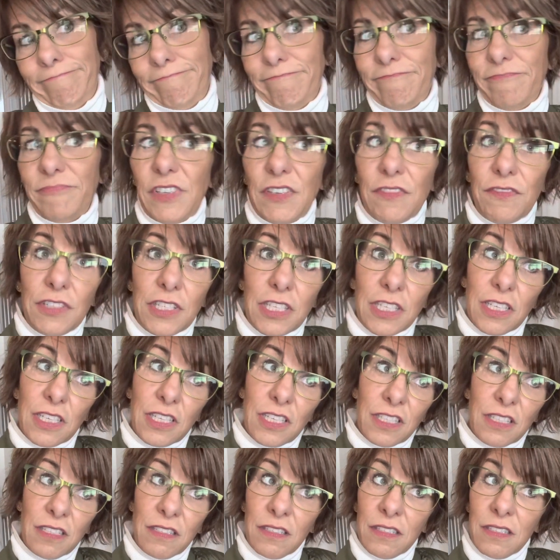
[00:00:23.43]

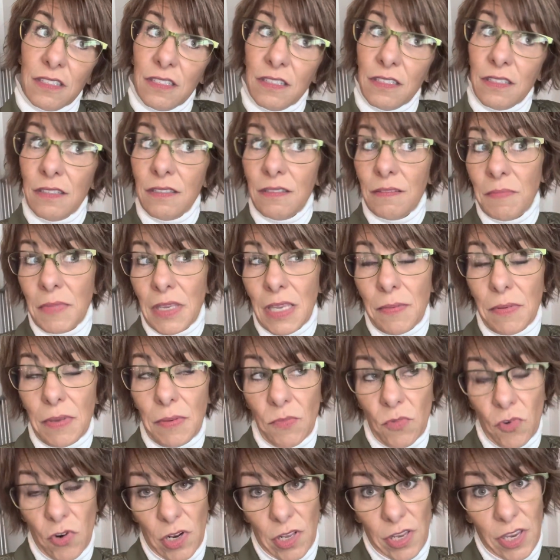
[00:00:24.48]
15, maybe
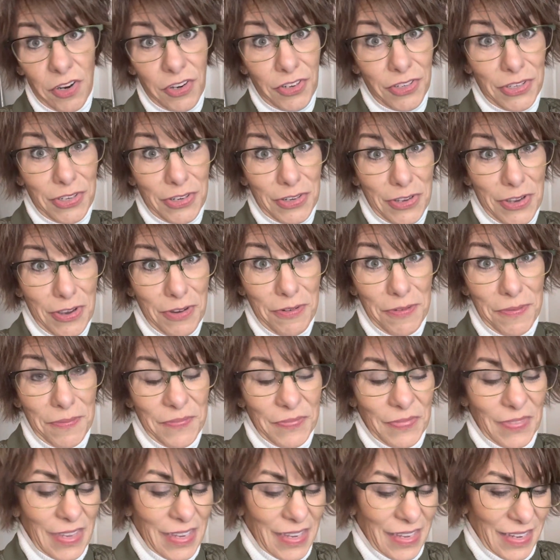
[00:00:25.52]
more years ago.
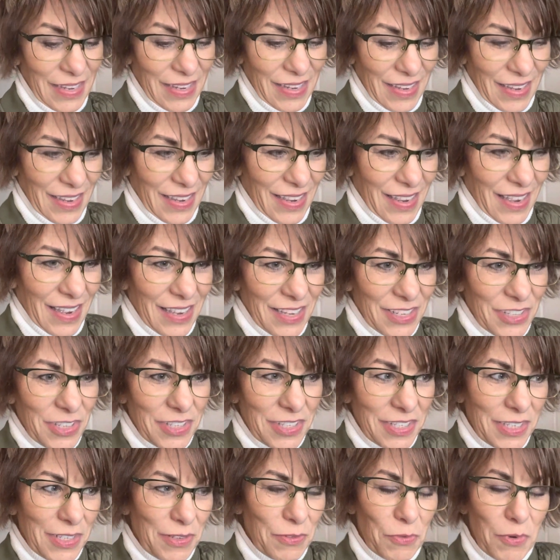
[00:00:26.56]
I
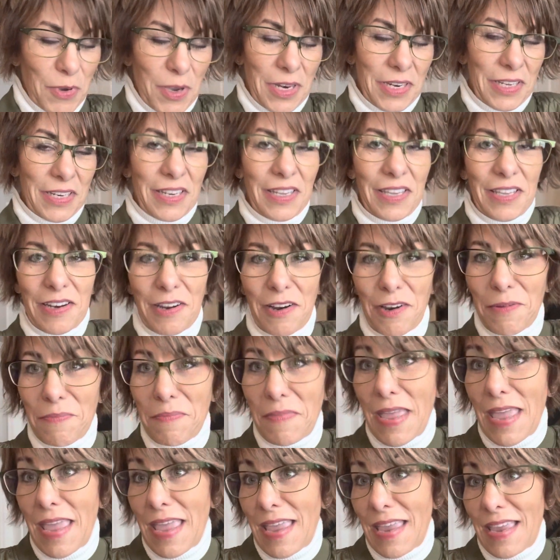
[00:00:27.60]
just didn't want it in our
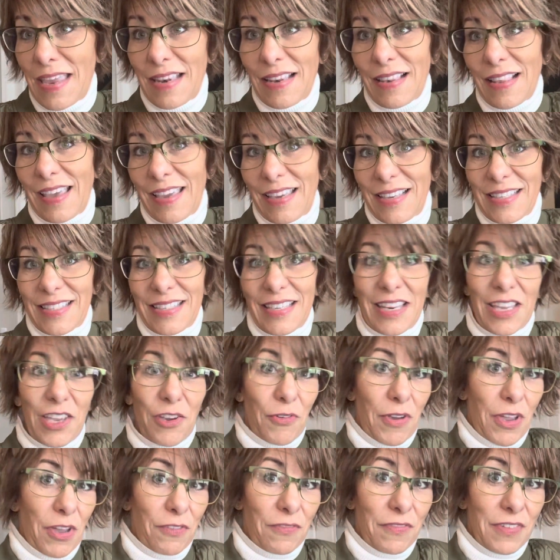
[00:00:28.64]
main, like, sitting
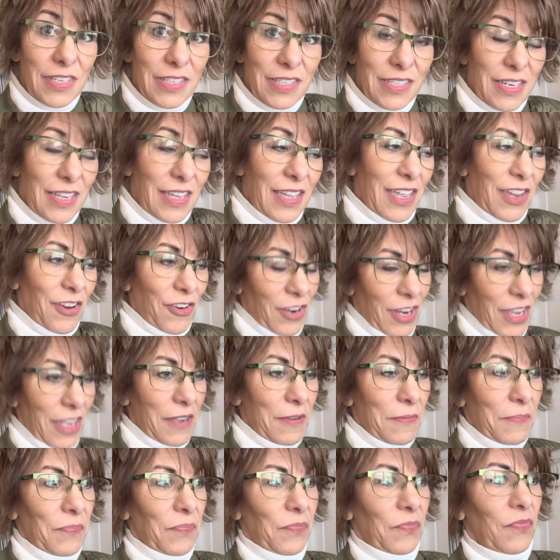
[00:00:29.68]
around visiting area.
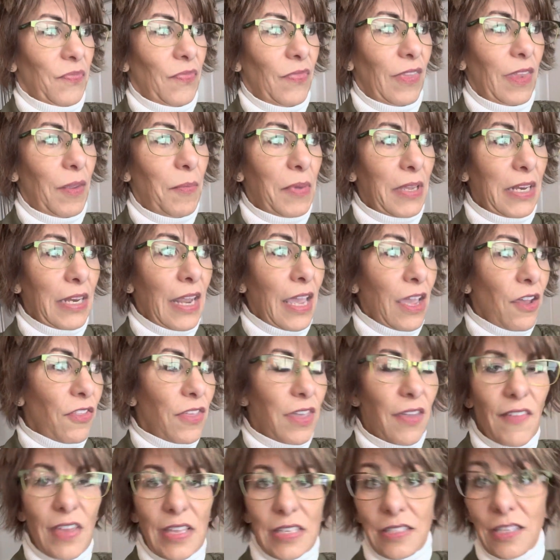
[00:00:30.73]
But now
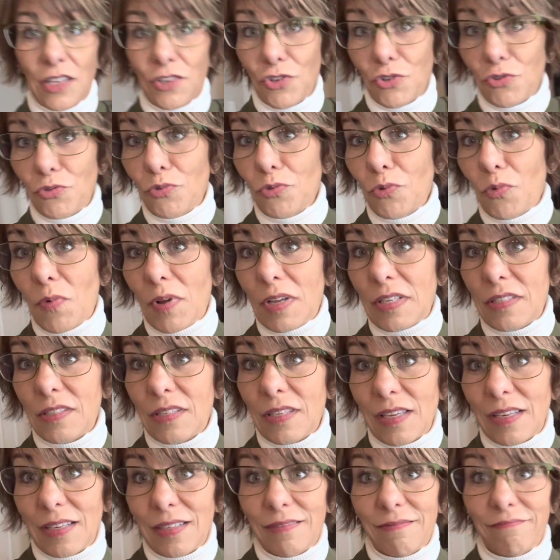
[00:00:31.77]
they've got such cool ones
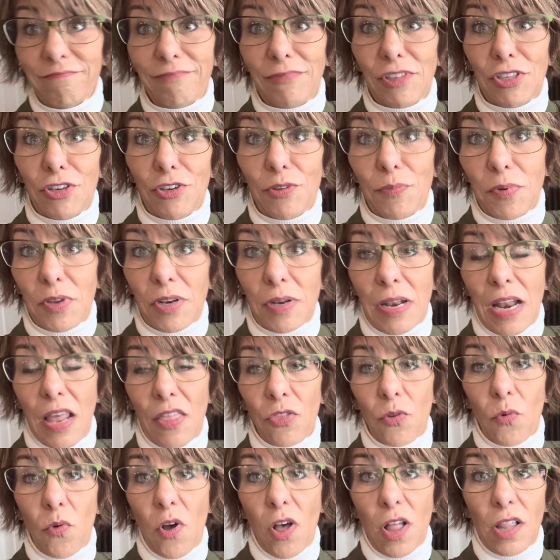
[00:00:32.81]
that you put it on
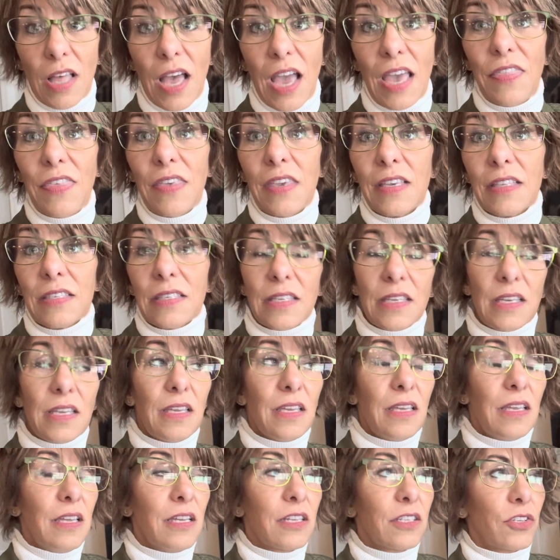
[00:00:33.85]
the wall. I think it's
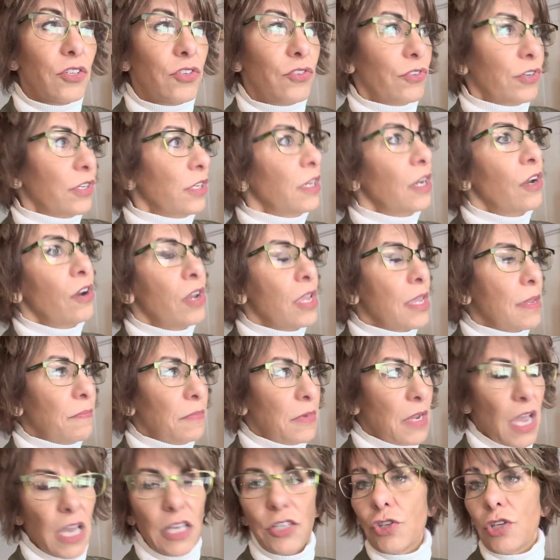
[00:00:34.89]
extraordinarily
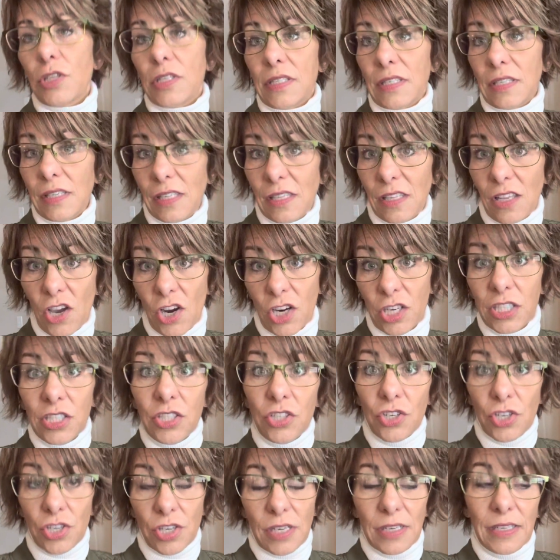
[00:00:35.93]
obnoxiously
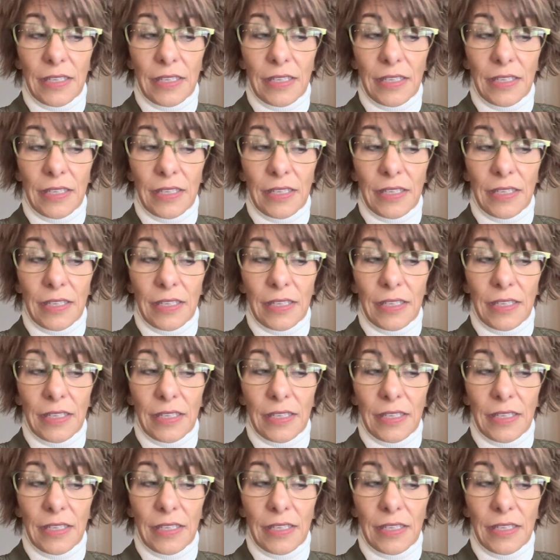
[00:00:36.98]
large,